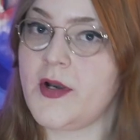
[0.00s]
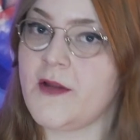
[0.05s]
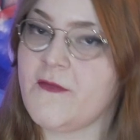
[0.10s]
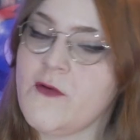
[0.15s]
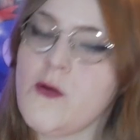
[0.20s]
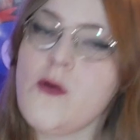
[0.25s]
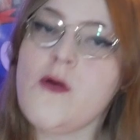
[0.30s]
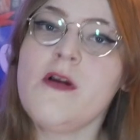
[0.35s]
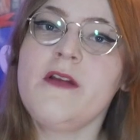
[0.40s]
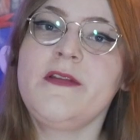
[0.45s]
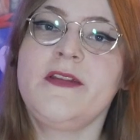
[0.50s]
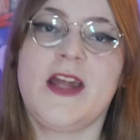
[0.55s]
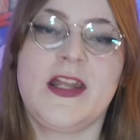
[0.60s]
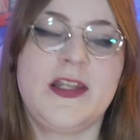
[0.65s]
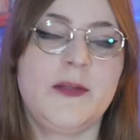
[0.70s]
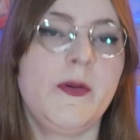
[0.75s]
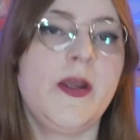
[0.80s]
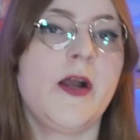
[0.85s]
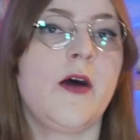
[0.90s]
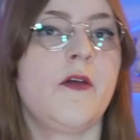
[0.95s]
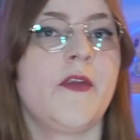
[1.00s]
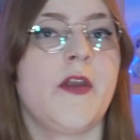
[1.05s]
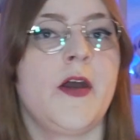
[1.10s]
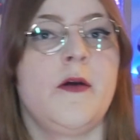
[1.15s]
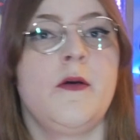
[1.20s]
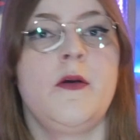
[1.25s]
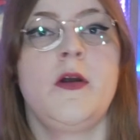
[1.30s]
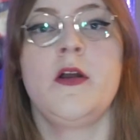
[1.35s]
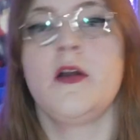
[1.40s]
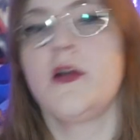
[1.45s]
of course, as we all
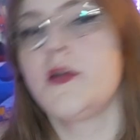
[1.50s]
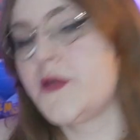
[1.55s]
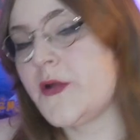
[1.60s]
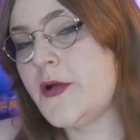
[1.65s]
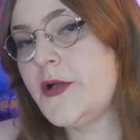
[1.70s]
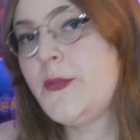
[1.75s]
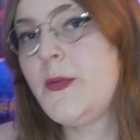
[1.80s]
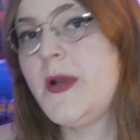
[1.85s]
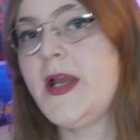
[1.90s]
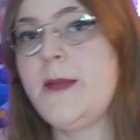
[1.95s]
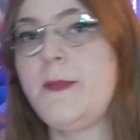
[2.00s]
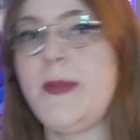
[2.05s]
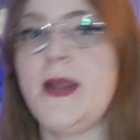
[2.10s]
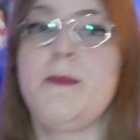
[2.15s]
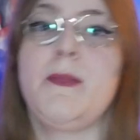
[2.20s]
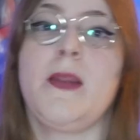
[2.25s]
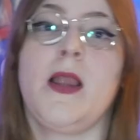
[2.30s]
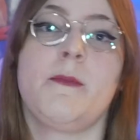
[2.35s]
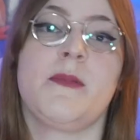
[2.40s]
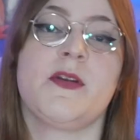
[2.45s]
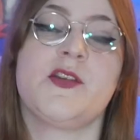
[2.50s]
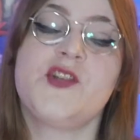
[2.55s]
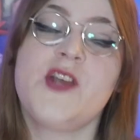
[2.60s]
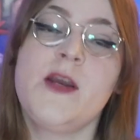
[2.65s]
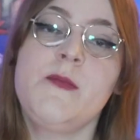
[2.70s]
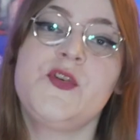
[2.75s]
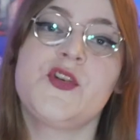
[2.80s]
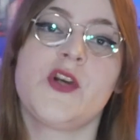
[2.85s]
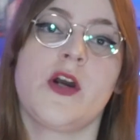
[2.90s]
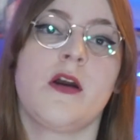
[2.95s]
know, Turtwig, Piplup, and
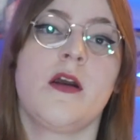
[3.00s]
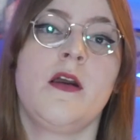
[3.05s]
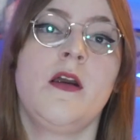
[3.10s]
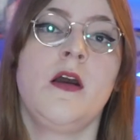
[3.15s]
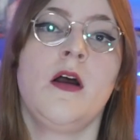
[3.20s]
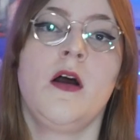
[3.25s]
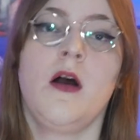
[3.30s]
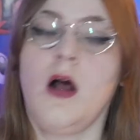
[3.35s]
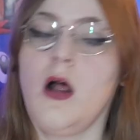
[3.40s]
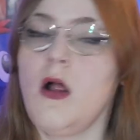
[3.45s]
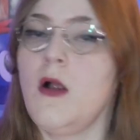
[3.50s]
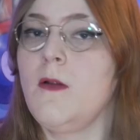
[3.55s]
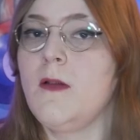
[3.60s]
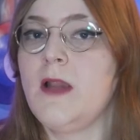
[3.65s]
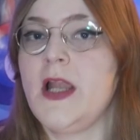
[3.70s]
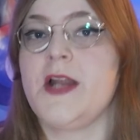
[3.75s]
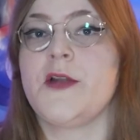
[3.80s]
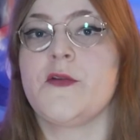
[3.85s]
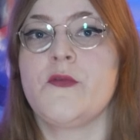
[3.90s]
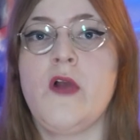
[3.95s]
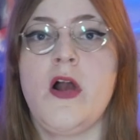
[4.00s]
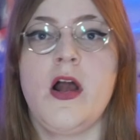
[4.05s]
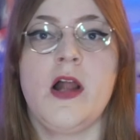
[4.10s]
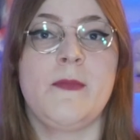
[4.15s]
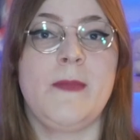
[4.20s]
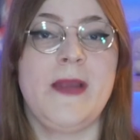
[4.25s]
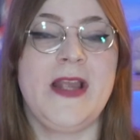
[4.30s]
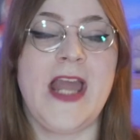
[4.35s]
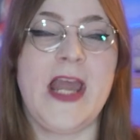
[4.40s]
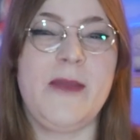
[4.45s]
Chimchar all later
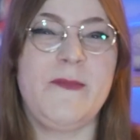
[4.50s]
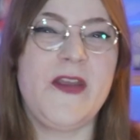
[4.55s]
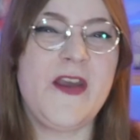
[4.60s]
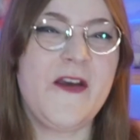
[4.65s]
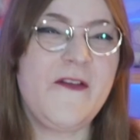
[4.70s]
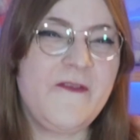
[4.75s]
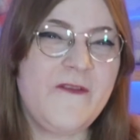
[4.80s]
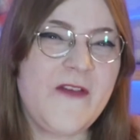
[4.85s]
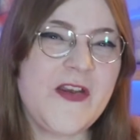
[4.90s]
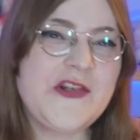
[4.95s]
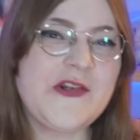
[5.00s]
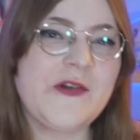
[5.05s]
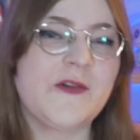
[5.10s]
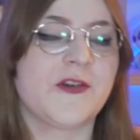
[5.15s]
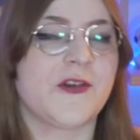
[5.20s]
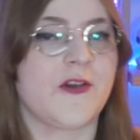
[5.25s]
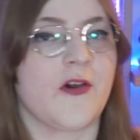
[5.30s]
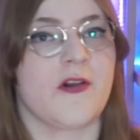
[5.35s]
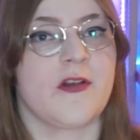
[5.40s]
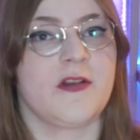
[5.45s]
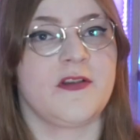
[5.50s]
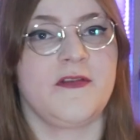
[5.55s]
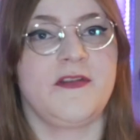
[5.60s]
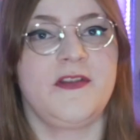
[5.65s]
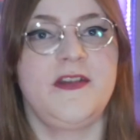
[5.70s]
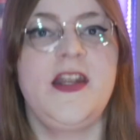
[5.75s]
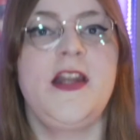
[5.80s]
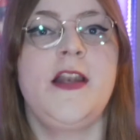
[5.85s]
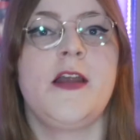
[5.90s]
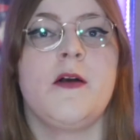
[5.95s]
on became the official starters of
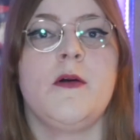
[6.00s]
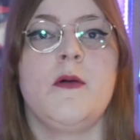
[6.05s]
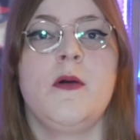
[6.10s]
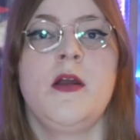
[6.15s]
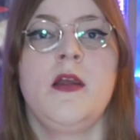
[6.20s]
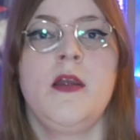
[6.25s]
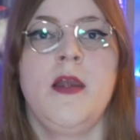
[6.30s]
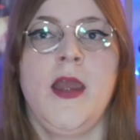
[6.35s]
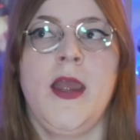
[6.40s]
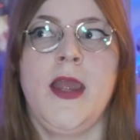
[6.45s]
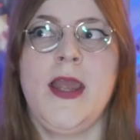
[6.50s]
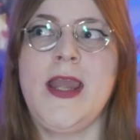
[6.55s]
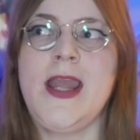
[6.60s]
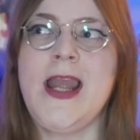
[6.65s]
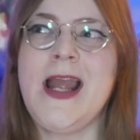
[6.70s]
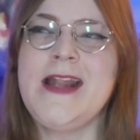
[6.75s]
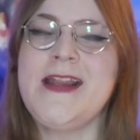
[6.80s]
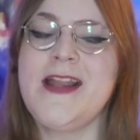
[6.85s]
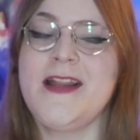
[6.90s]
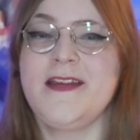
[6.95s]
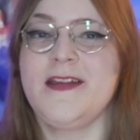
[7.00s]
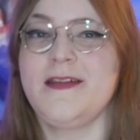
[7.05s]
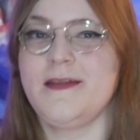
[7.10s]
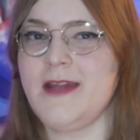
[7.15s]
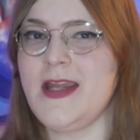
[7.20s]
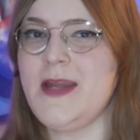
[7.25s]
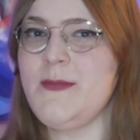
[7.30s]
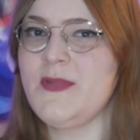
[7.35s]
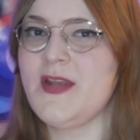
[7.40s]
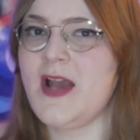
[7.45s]
Sinnoh, and at the
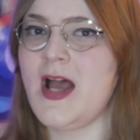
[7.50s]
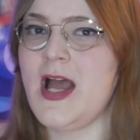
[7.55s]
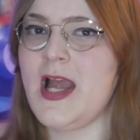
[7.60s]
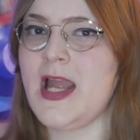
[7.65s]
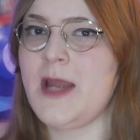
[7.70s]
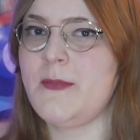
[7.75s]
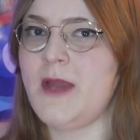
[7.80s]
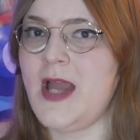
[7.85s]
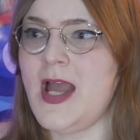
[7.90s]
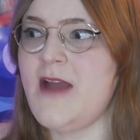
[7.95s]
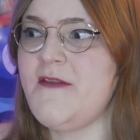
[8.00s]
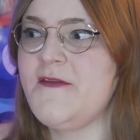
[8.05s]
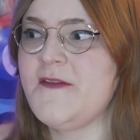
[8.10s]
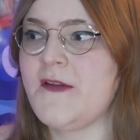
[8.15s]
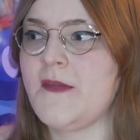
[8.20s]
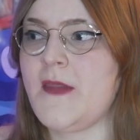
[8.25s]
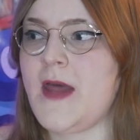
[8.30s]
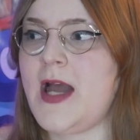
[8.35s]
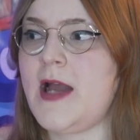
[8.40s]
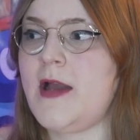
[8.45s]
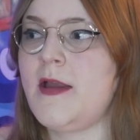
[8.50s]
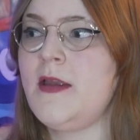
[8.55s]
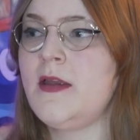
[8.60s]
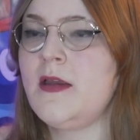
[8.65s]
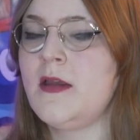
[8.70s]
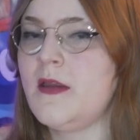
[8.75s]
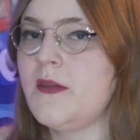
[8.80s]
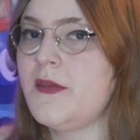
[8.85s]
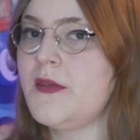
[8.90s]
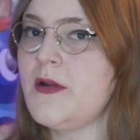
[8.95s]
same time after that,
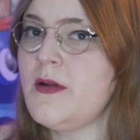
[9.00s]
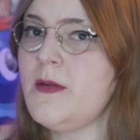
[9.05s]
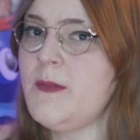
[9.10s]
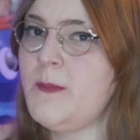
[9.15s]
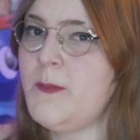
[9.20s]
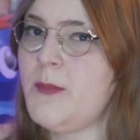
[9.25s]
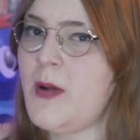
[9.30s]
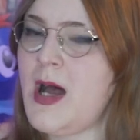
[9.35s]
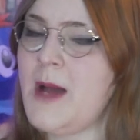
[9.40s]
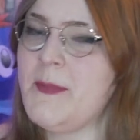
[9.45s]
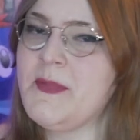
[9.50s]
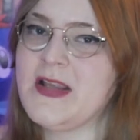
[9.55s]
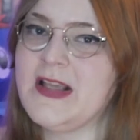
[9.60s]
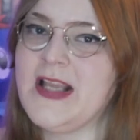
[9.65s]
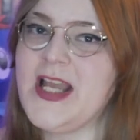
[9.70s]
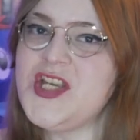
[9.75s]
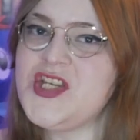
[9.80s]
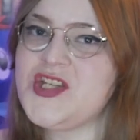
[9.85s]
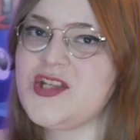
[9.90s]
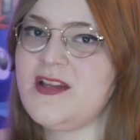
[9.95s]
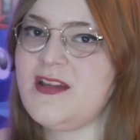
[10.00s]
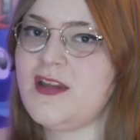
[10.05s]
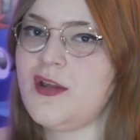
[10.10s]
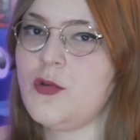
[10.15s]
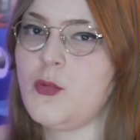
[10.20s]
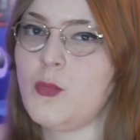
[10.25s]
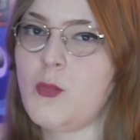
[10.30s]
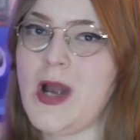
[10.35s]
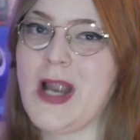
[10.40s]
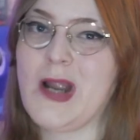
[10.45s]
their populations in
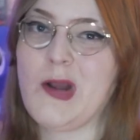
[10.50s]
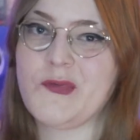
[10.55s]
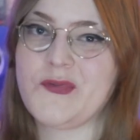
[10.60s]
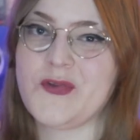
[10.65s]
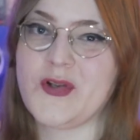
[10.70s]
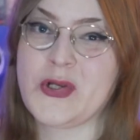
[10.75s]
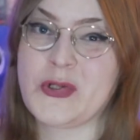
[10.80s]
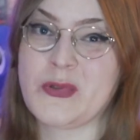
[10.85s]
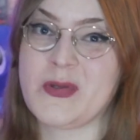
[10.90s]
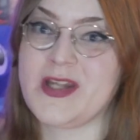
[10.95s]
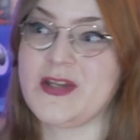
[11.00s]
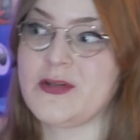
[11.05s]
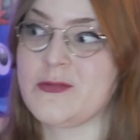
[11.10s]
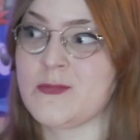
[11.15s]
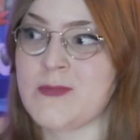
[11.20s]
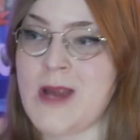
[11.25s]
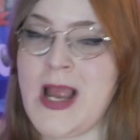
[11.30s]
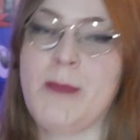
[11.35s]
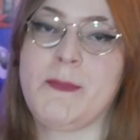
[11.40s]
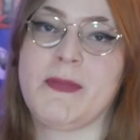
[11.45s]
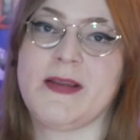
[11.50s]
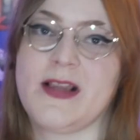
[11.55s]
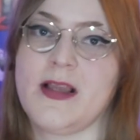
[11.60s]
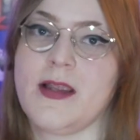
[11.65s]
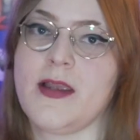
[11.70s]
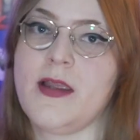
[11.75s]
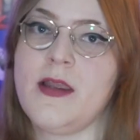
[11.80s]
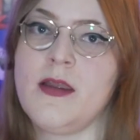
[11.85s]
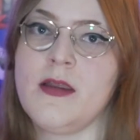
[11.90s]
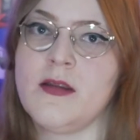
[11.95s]
the wild decreased
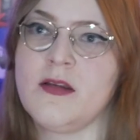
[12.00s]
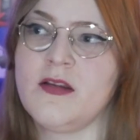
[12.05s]
rapidly.